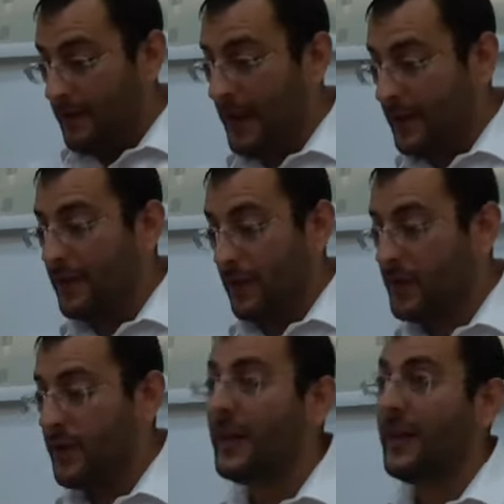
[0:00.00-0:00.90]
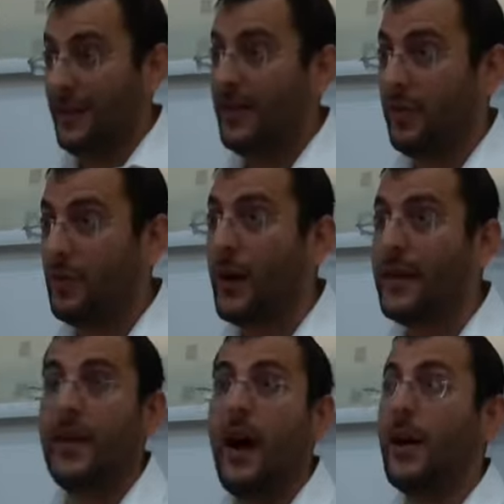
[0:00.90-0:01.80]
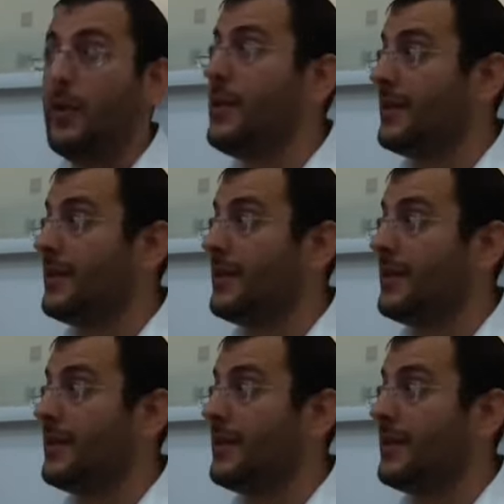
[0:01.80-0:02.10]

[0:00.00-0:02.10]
there's also we're going to see there's two ways to argue